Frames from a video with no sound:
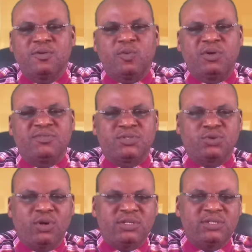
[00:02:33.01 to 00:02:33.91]
We've
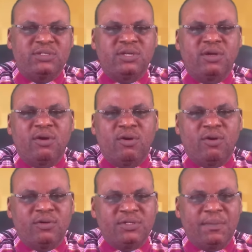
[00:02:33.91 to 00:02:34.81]
studied
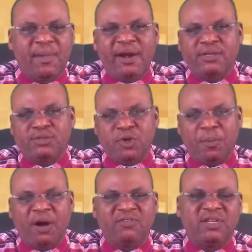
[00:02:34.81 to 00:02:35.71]
on the marriage
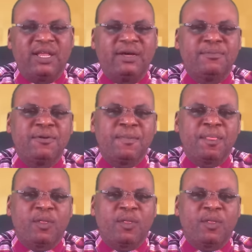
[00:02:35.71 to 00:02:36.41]
supper of the Lamb.